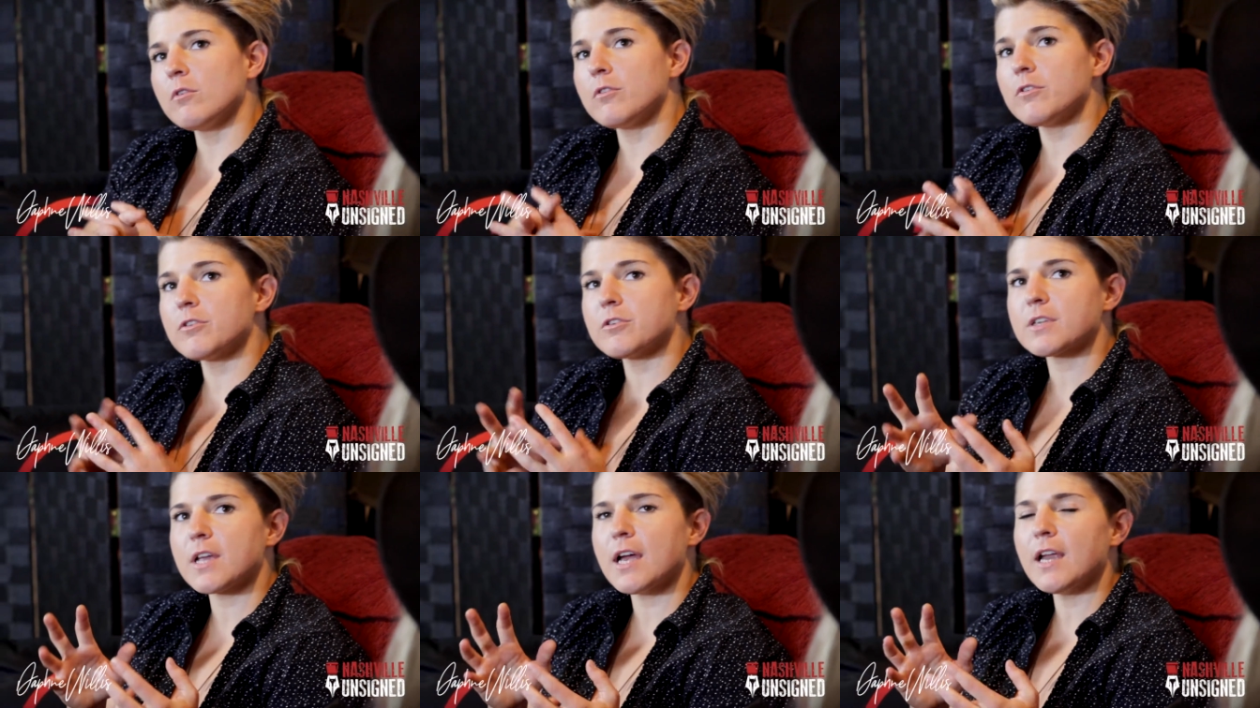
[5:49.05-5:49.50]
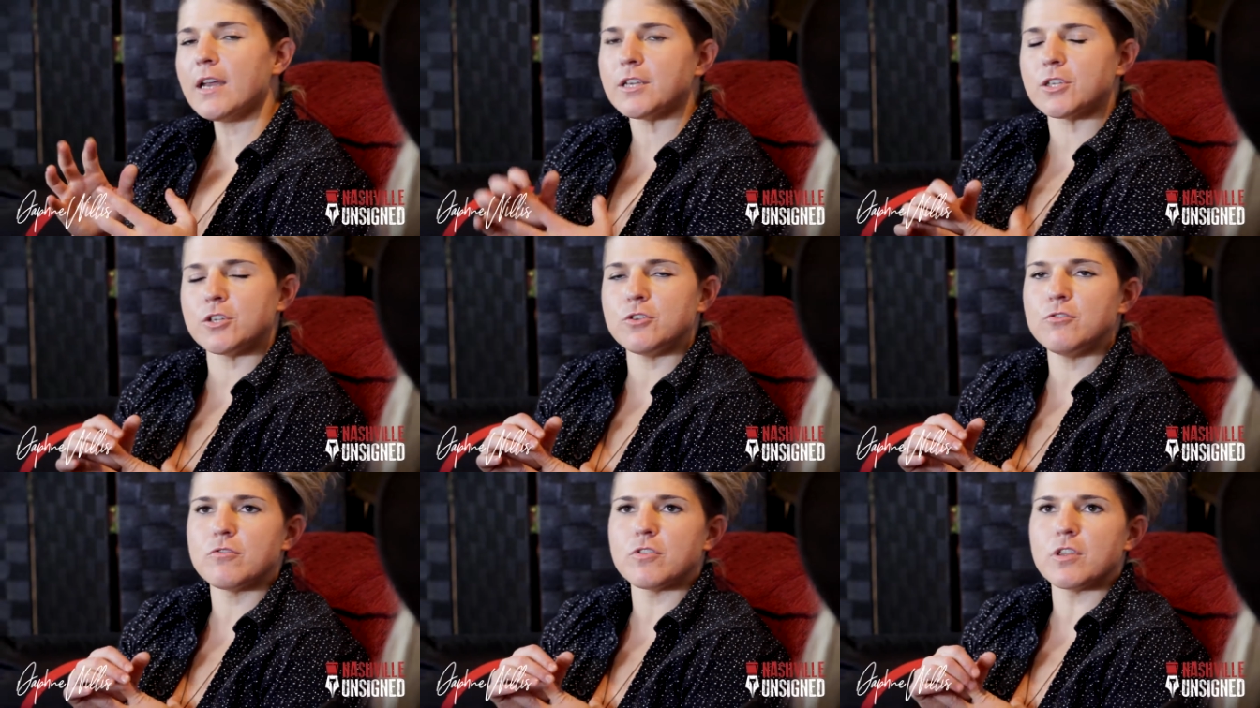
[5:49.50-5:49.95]
there's kind
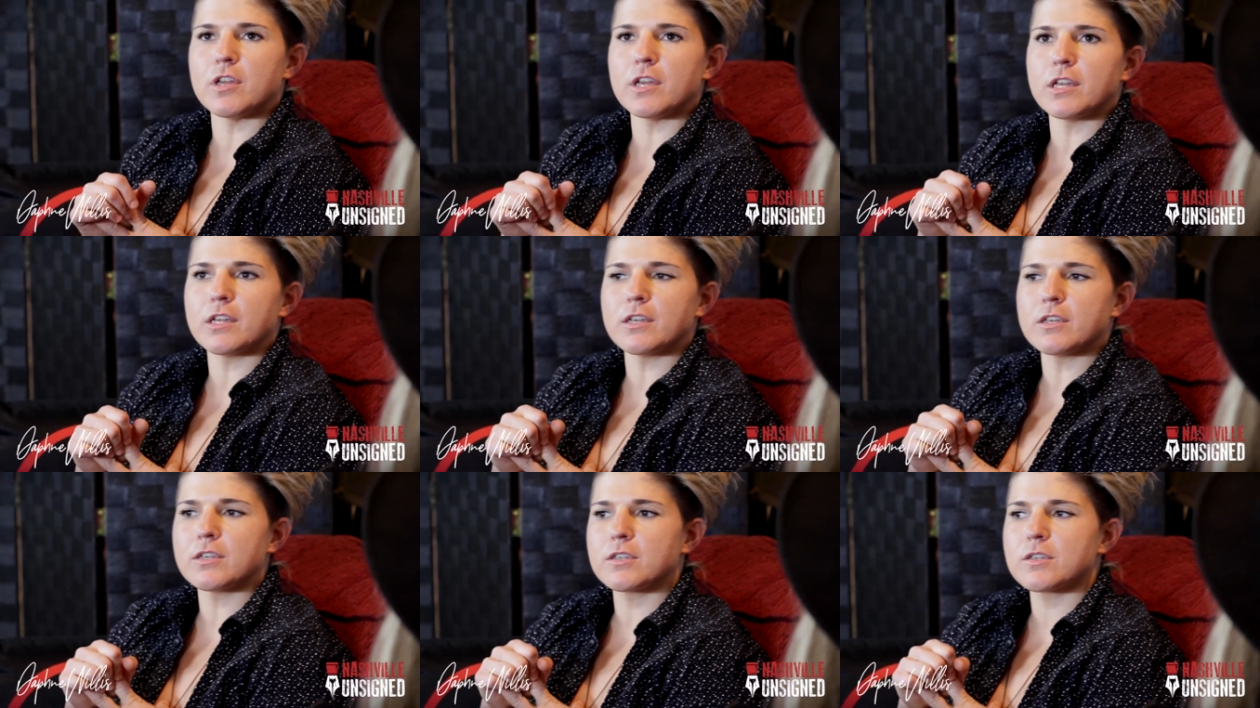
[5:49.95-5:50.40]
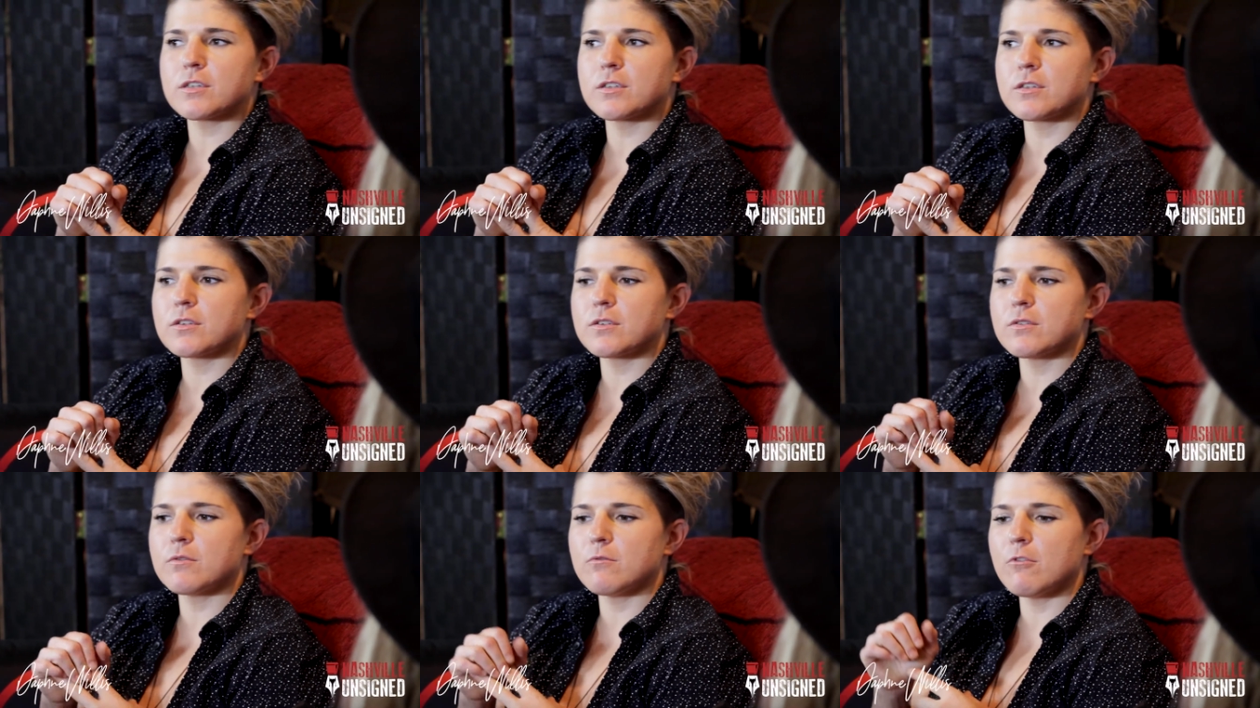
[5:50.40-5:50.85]
of two
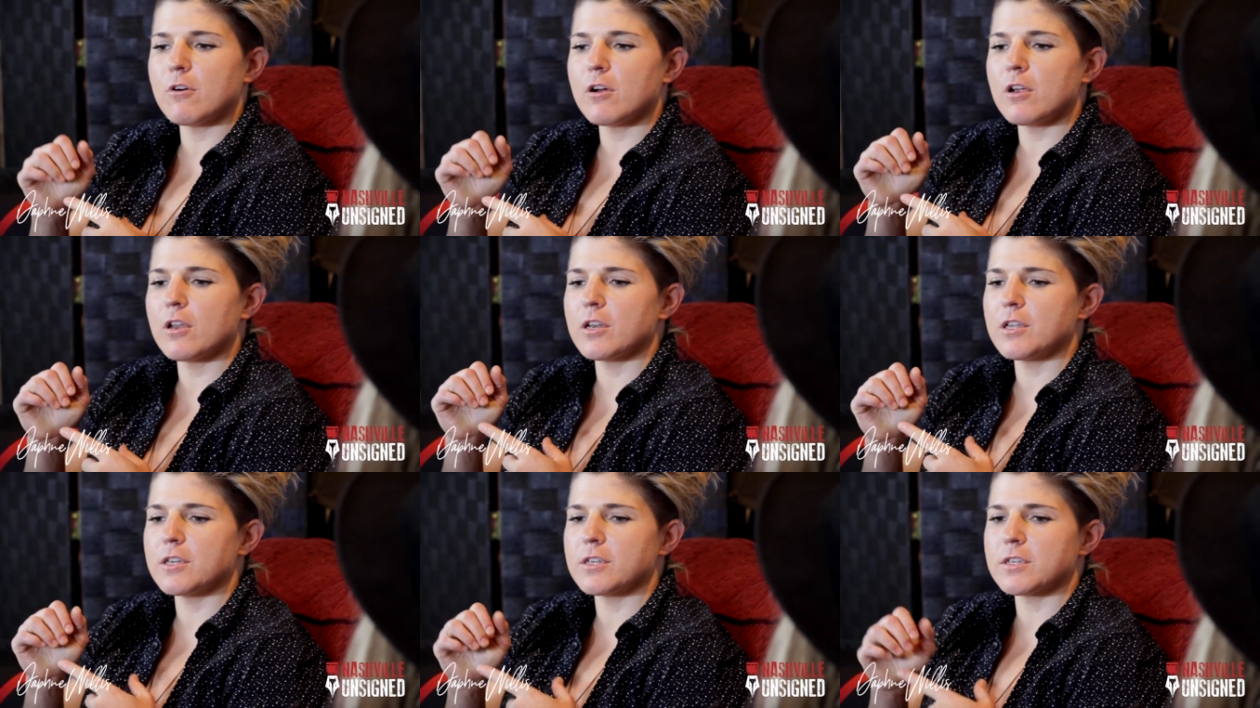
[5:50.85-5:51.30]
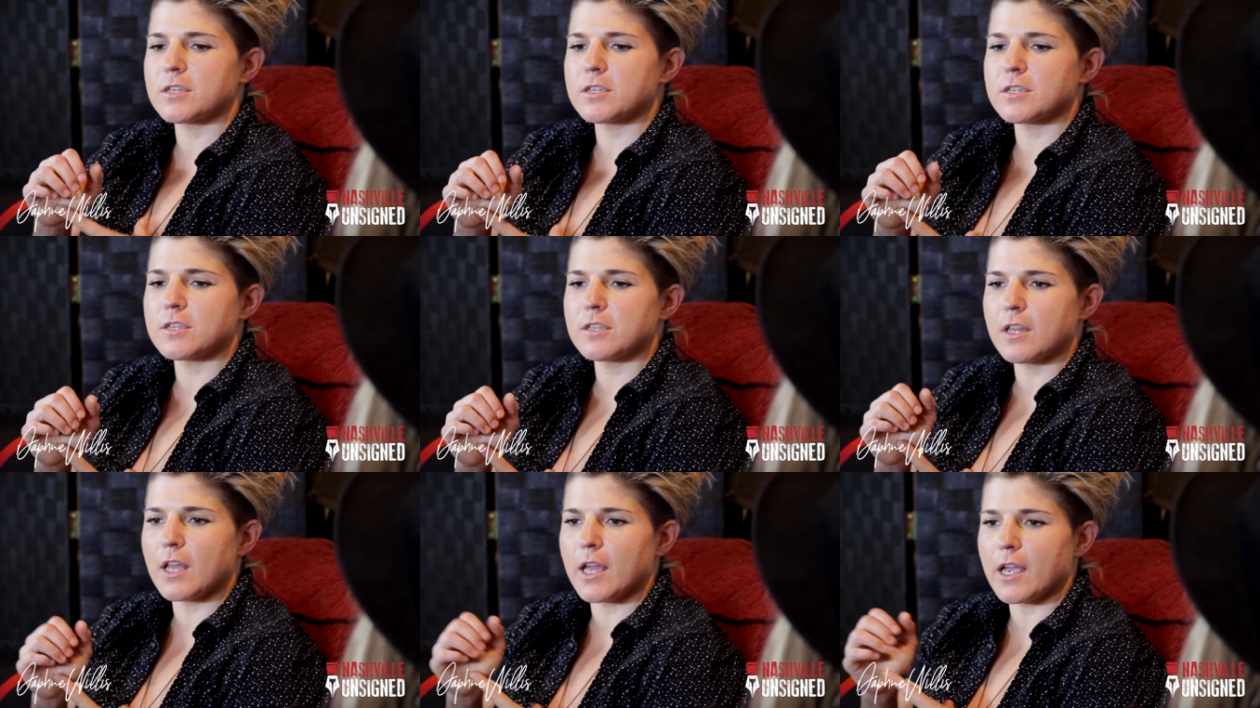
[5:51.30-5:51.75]
things. One
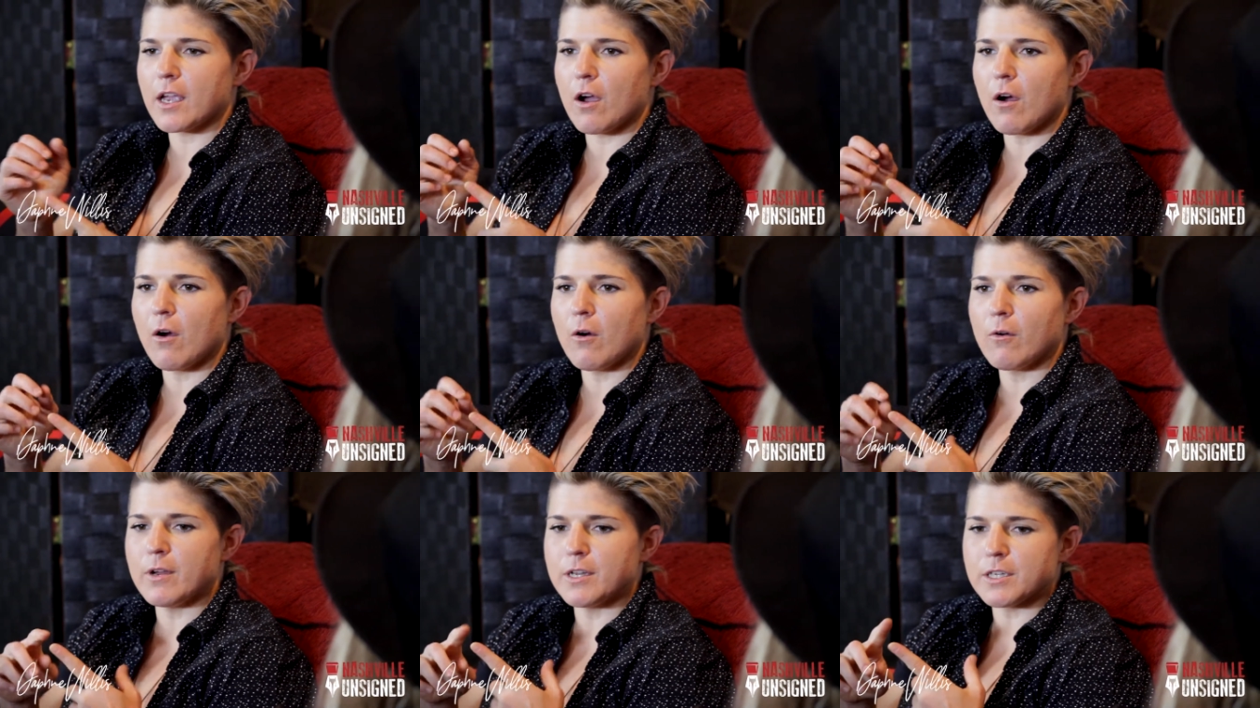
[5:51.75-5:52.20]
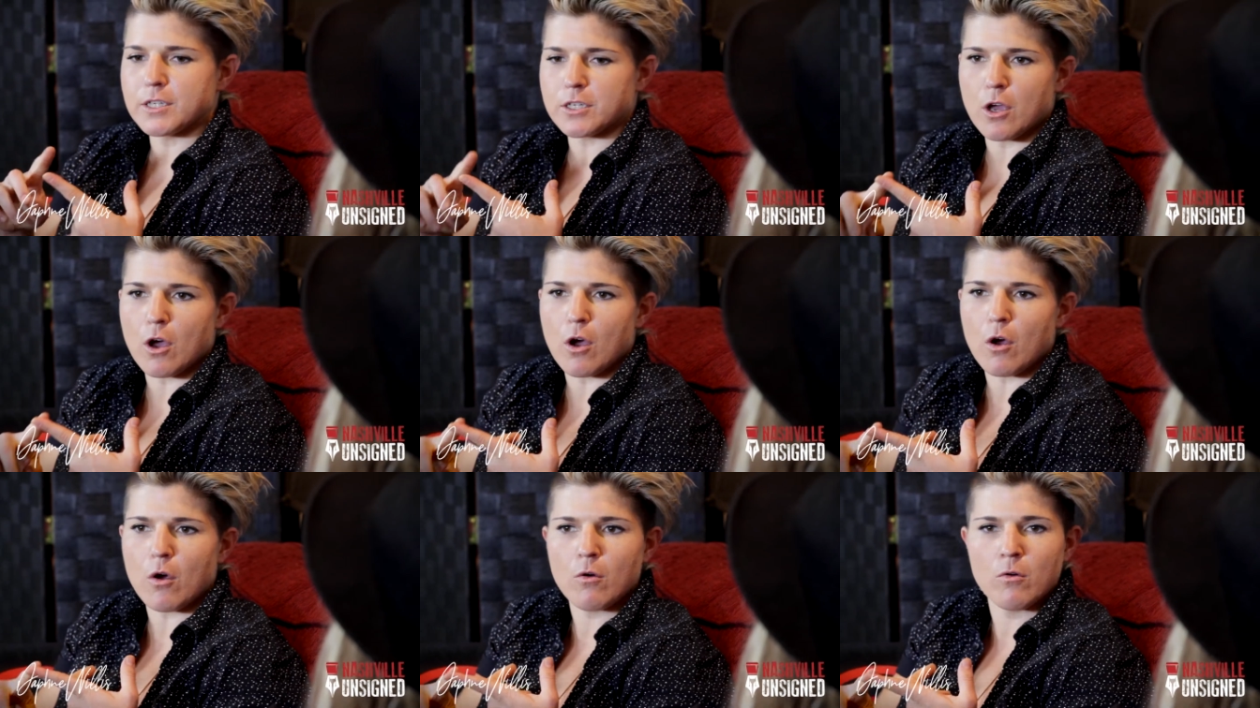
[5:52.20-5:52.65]
is like always
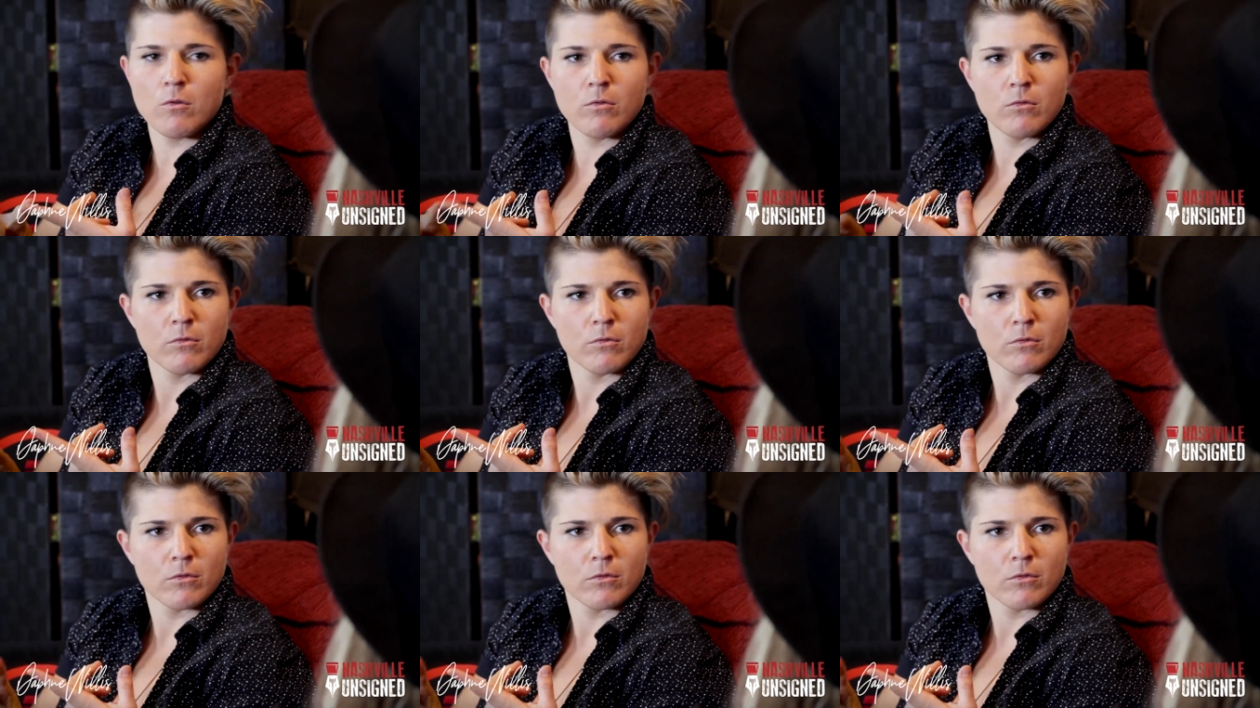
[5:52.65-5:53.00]
go.